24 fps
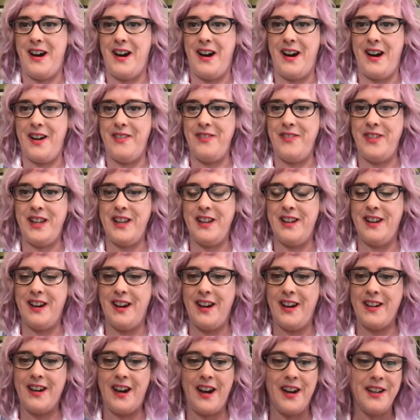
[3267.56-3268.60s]
I mean,
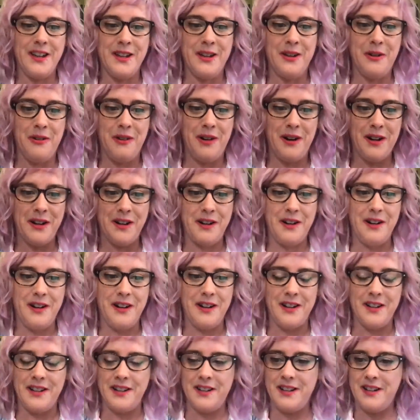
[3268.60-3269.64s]
I, I could go on and
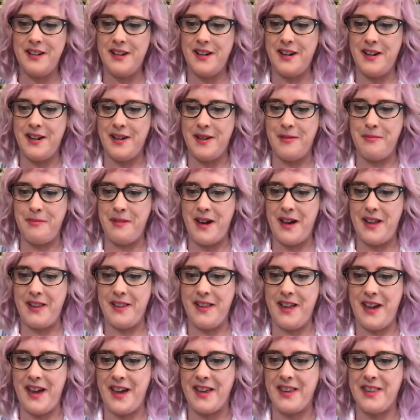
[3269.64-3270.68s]
on um, at
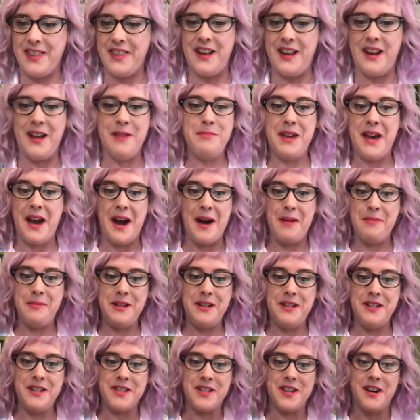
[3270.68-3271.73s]
length, and I'd be happy
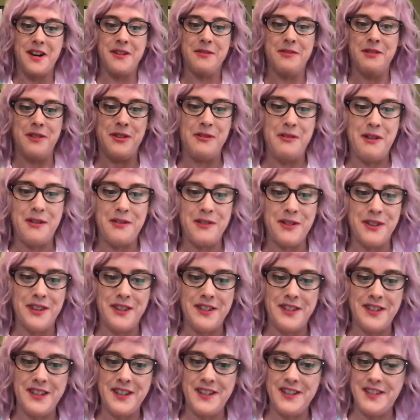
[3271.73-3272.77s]
to talk with whoever
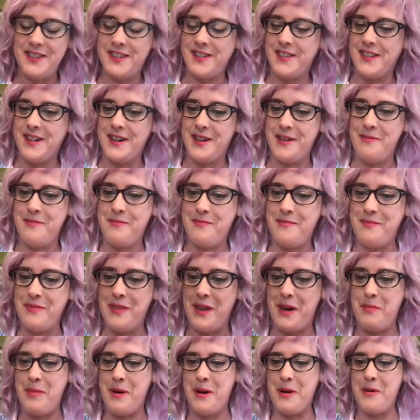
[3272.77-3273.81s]
this is um,
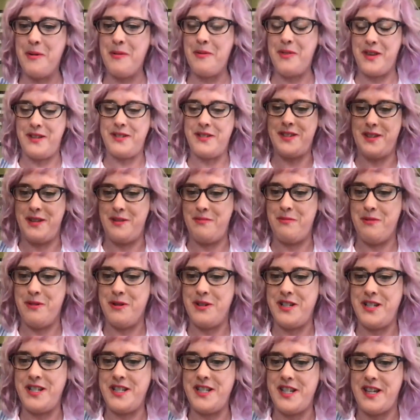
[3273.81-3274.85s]
about this in more
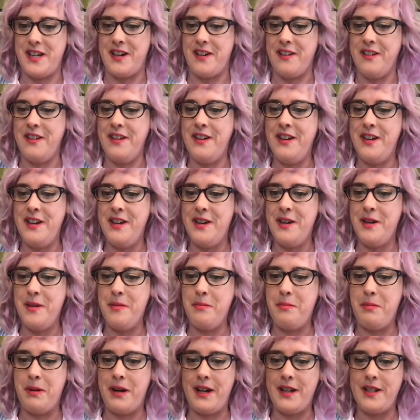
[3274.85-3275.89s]
detail.
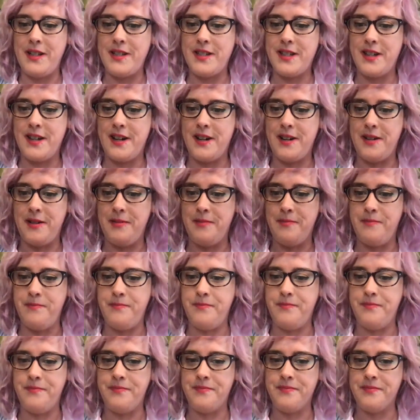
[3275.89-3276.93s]
But
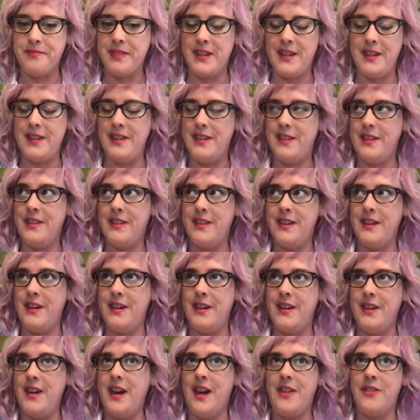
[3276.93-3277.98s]
um,
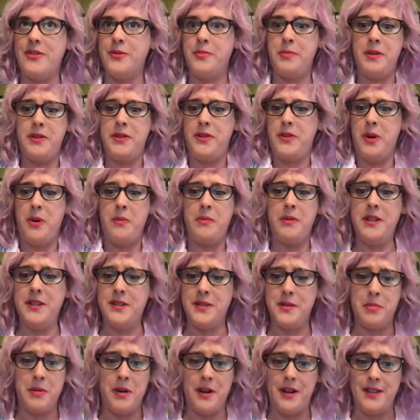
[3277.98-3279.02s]
yeah, there's been so many
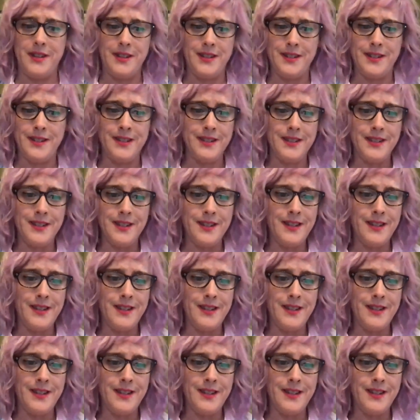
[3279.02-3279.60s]
surprises.